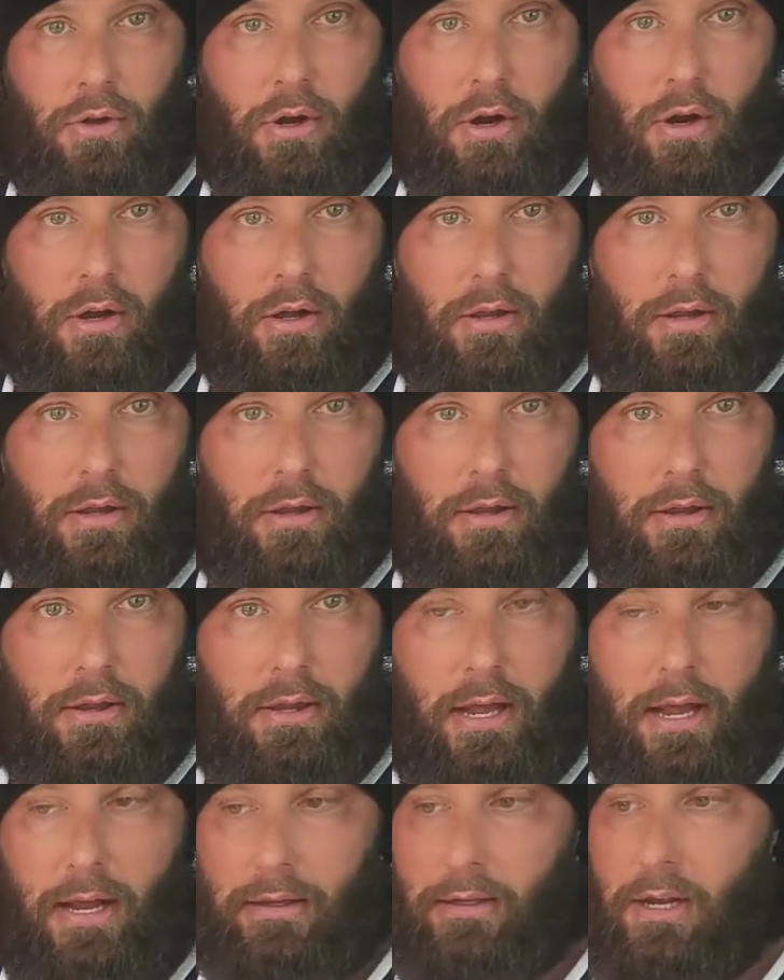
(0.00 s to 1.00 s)
So
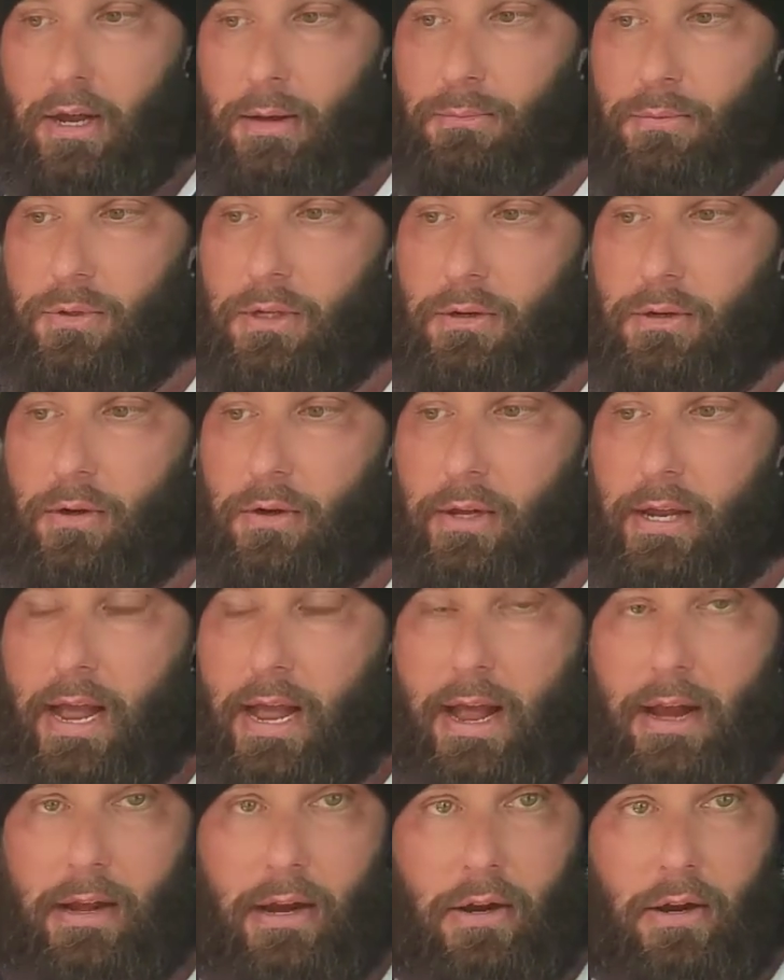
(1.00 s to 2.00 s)
that comes in
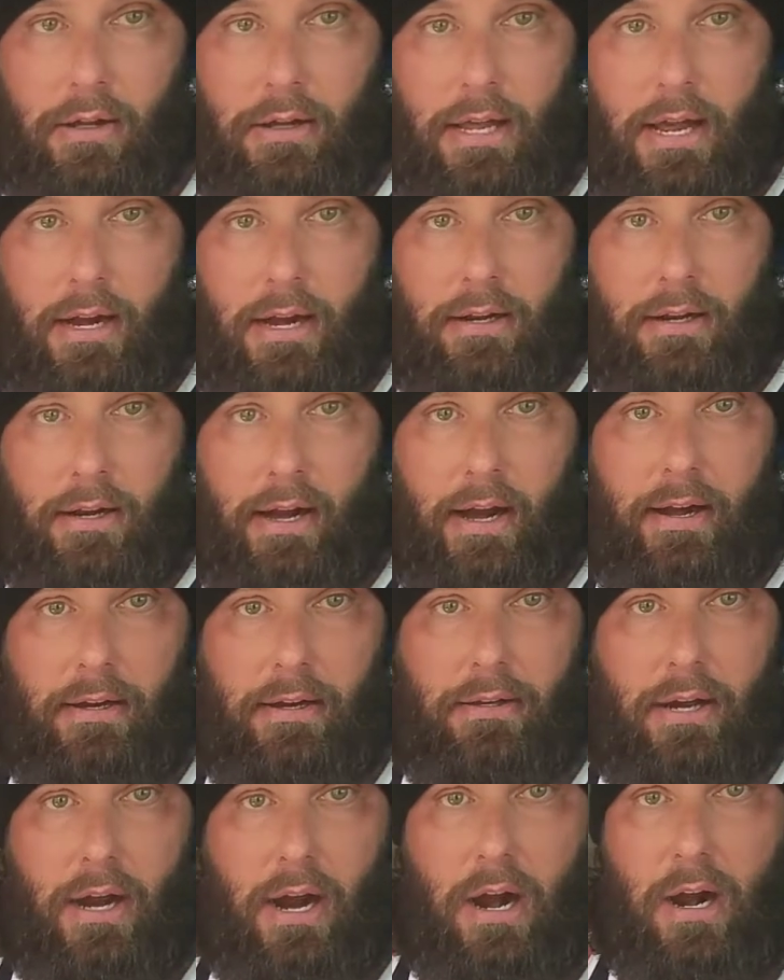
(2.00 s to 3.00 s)
really handy. I got that at
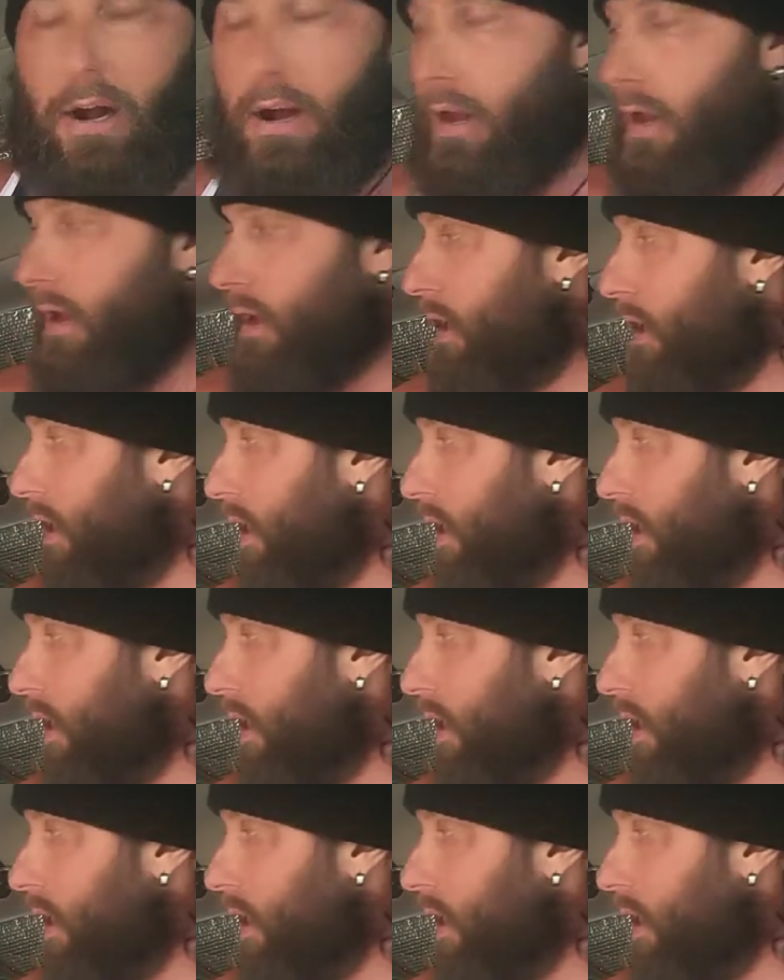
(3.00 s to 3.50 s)
Canadian Tire